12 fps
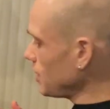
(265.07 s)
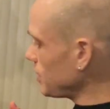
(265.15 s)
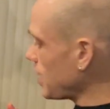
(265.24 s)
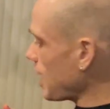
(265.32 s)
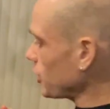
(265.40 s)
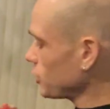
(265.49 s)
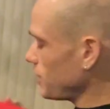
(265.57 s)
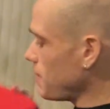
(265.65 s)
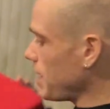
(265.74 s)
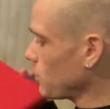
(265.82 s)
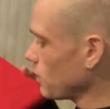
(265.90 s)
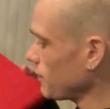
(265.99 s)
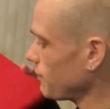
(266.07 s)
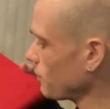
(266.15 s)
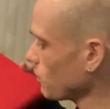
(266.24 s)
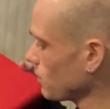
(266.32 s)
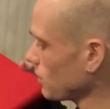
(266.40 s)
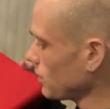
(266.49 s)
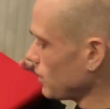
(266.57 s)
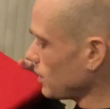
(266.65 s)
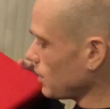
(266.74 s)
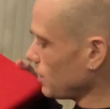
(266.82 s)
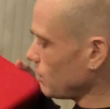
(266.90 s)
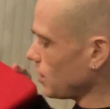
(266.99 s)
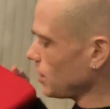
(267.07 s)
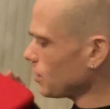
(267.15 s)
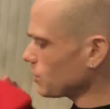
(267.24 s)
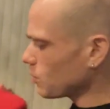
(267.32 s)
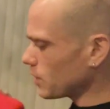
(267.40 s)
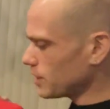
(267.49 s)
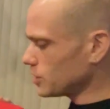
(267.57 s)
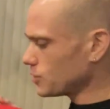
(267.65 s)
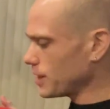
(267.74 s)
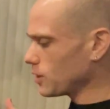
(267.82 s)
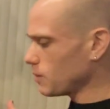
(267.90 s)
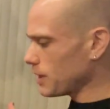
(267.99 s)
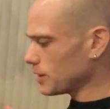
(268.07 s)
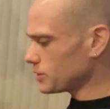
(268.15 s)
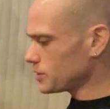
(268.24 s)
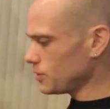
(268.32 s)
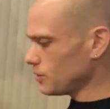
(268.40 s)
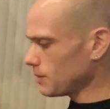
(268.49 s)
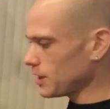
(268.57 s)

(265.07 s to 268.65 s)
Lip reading: They actually make one for another one of the Draco models too.